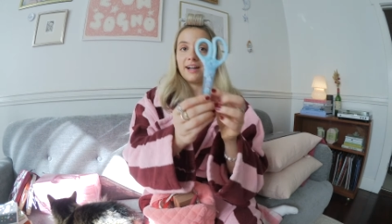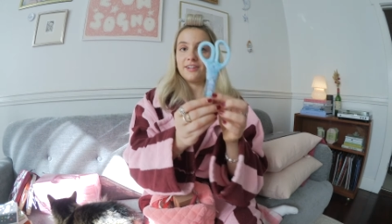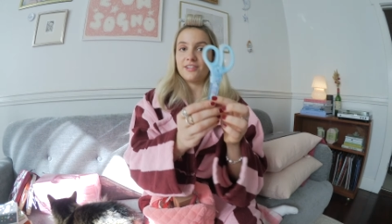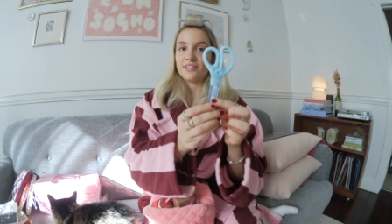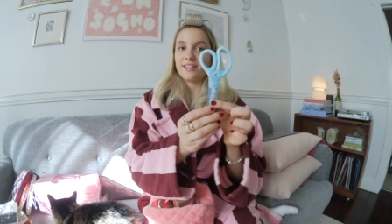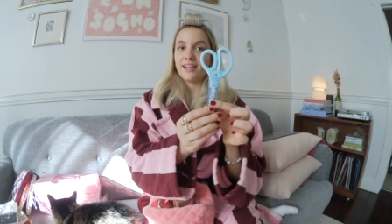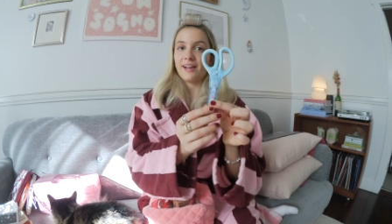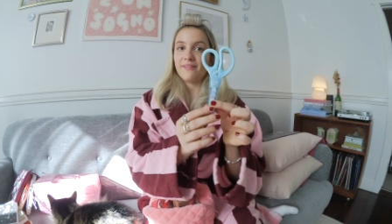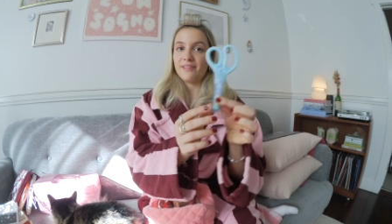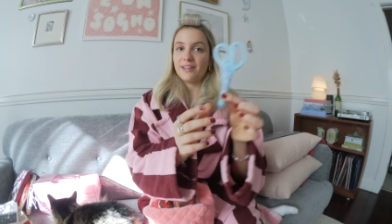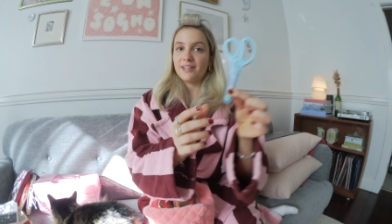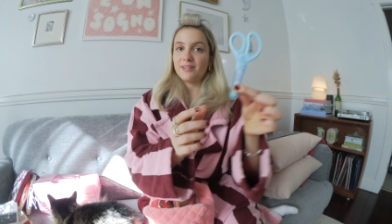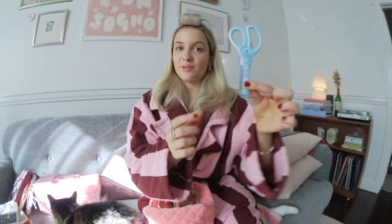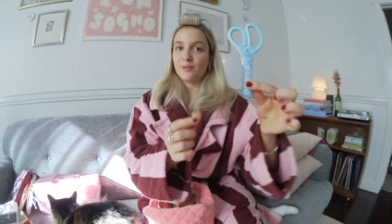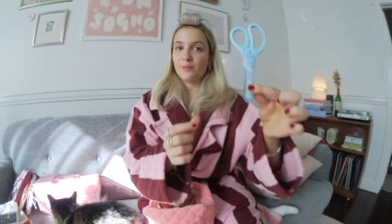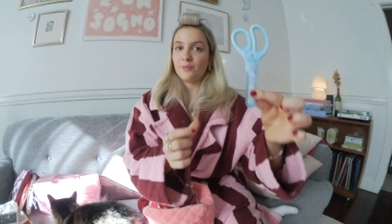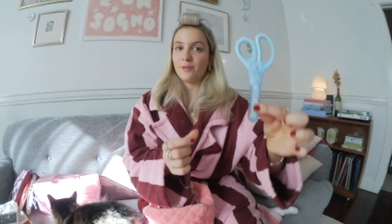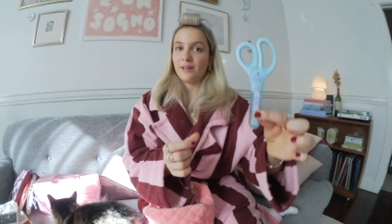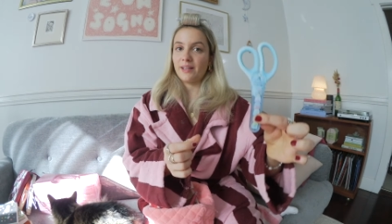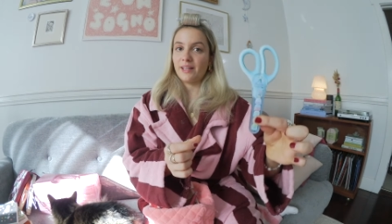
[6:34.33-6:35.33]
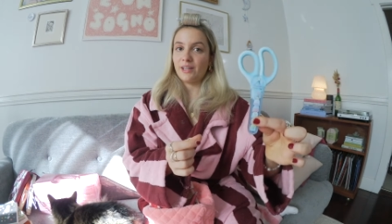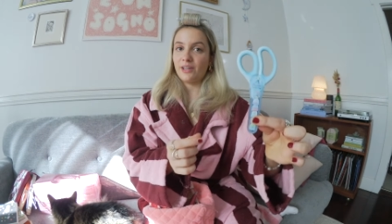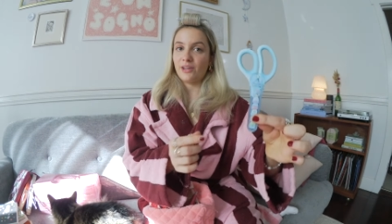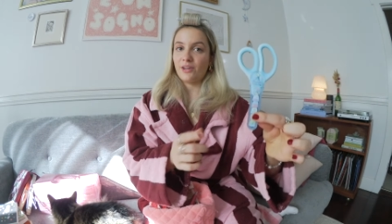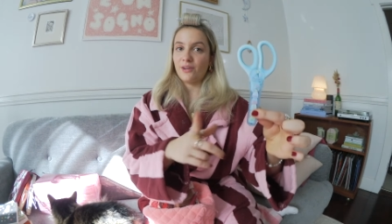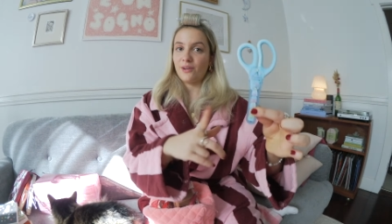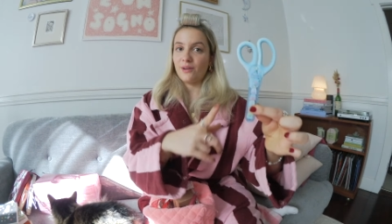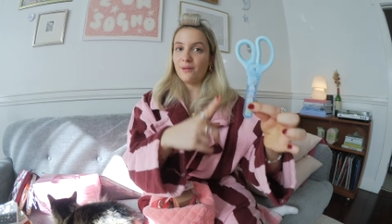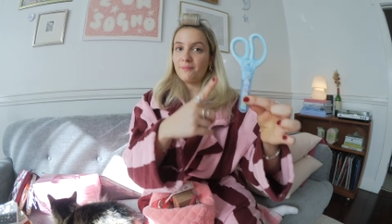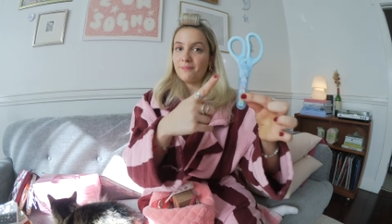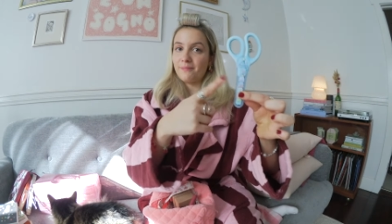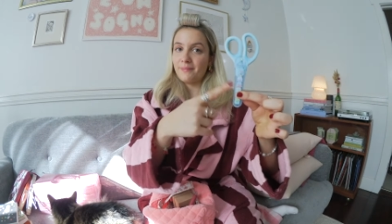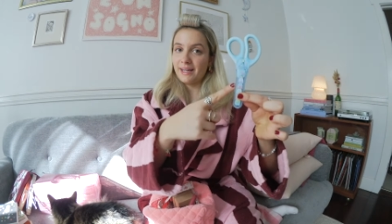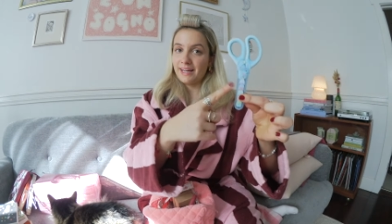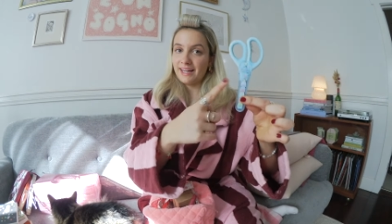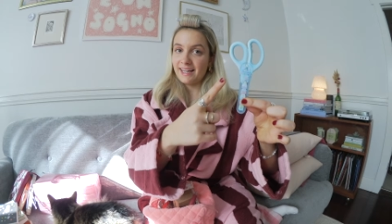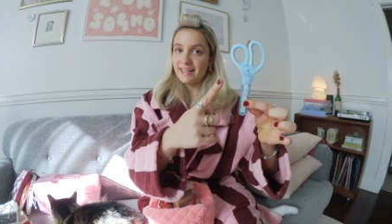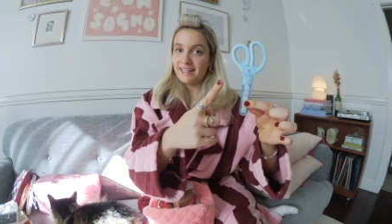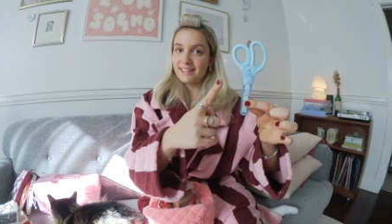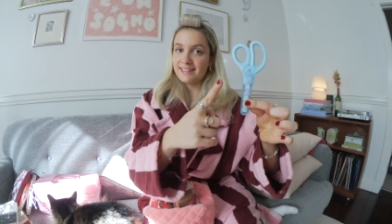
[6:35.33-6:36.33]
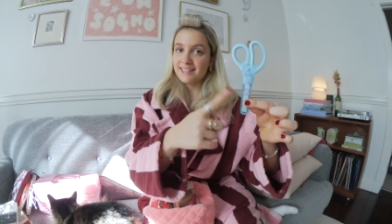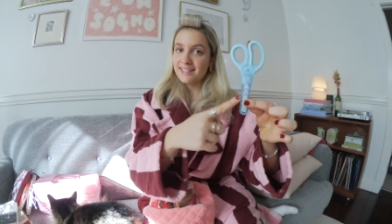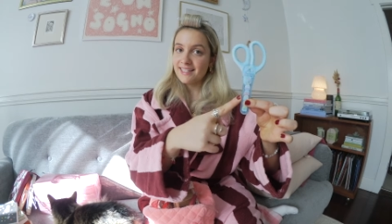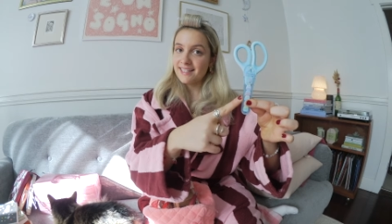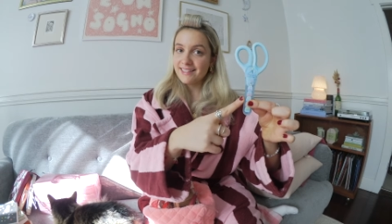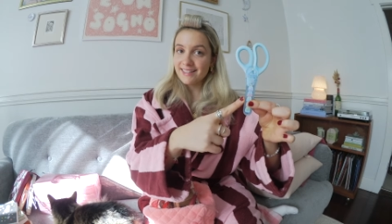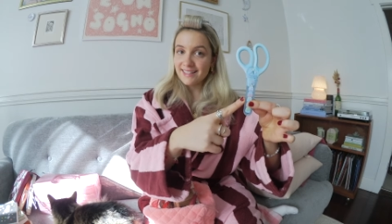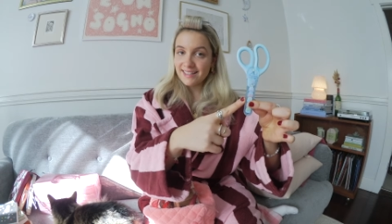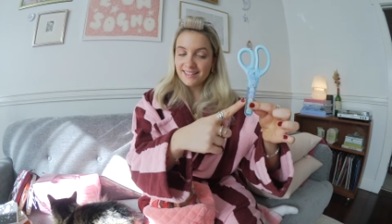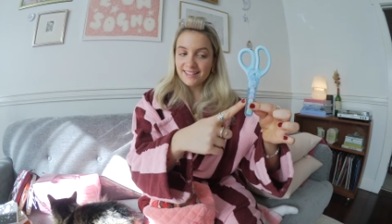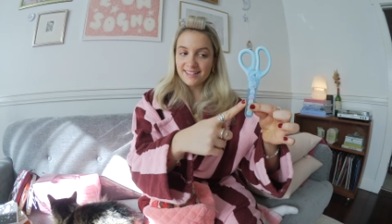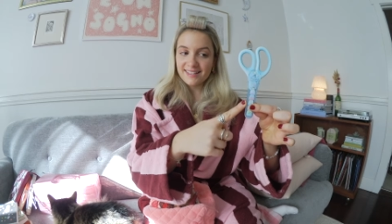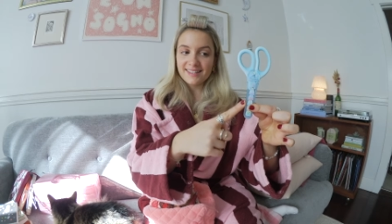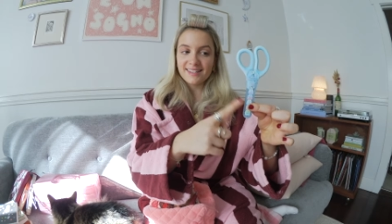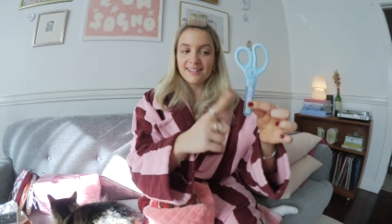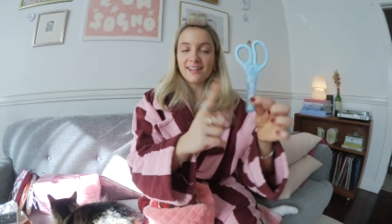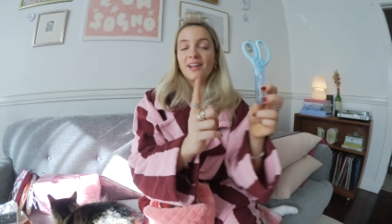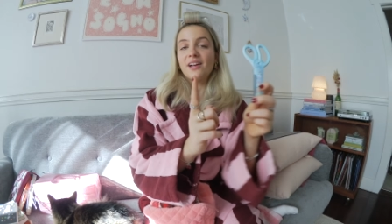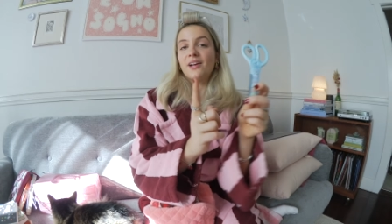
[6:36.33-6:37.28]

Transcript: I just have these really cute mini scissors